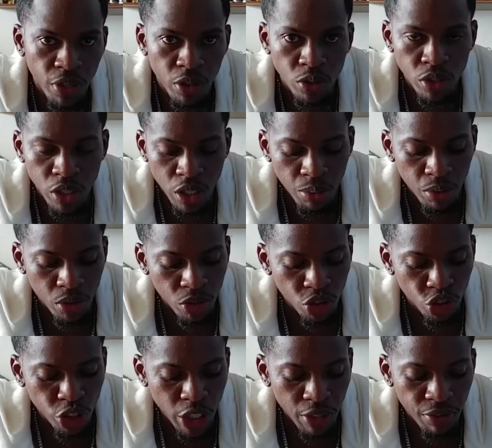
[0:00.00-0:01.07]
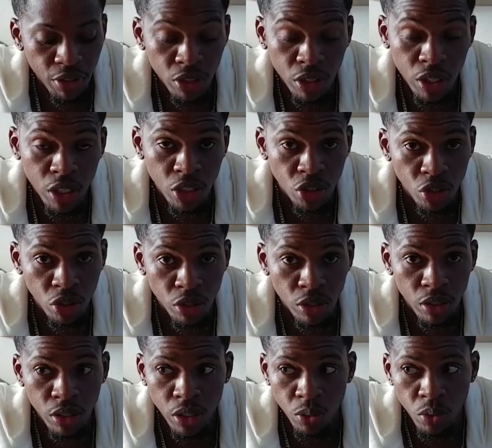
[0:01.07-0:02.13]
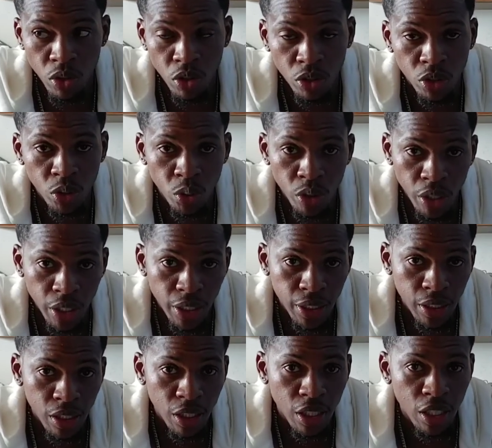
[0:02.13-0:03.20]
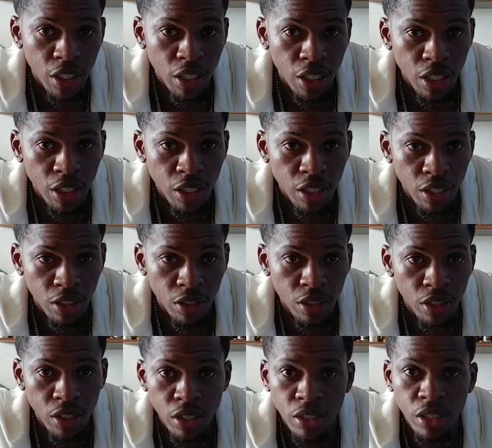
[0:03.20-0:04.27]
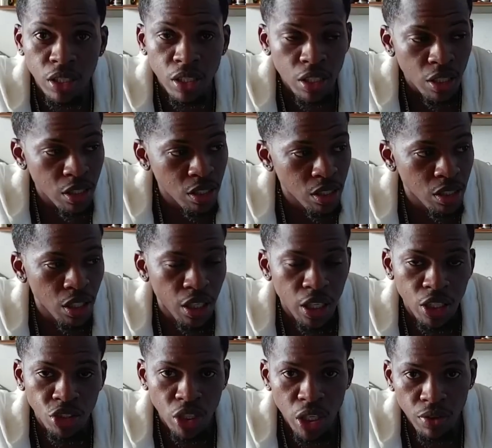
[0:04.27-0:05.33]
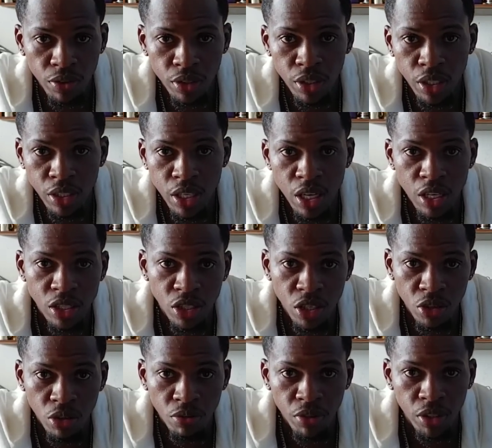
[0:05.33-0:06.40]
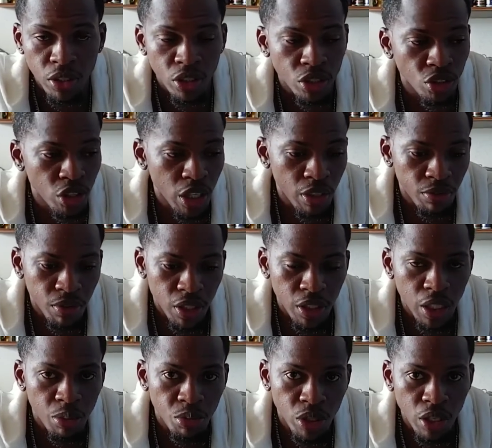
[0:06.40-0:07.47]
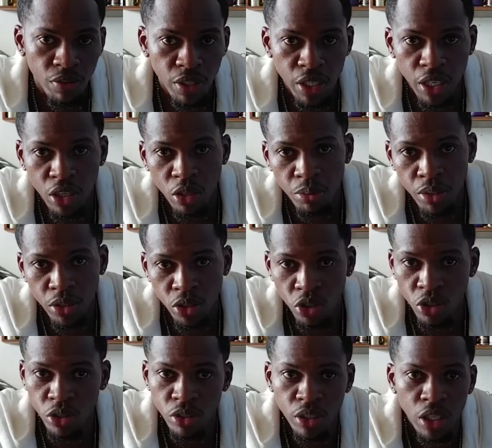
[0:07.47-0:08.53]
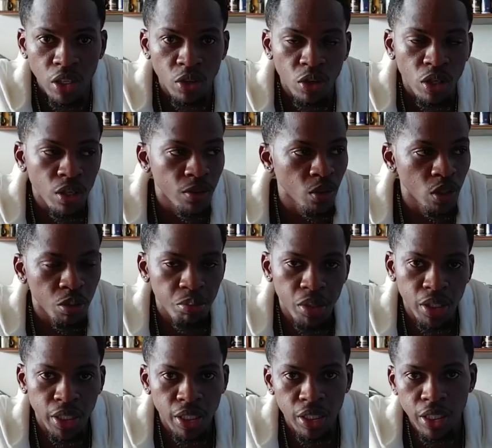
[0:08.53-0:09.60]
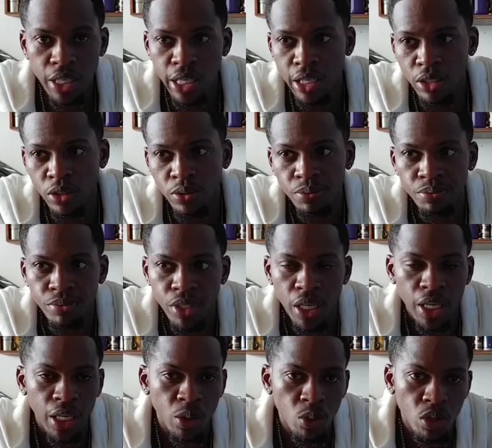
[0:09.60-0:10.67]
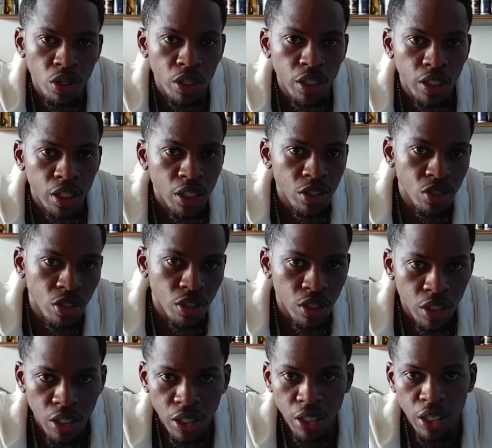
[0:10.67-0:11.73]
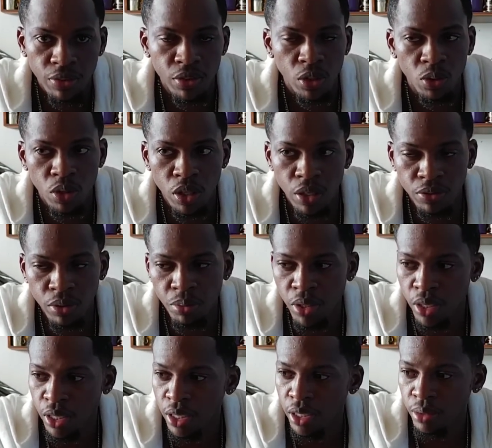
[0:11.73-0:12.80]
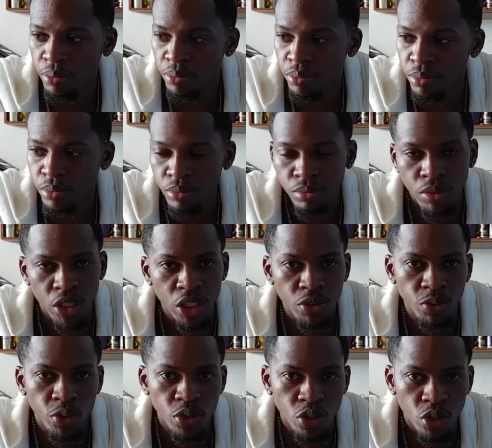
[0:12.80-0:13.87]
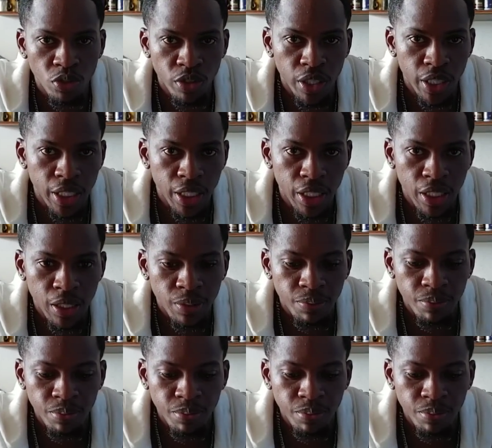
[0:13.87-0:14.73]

I was able to drive it to Kingston without tuning it. You know, he said yes, you can drive it as long as you don't rev it. Just drive, take time, drive the car, come at town. We'll meet at the dyno. I had work in Kingston today. After my shift was over, I,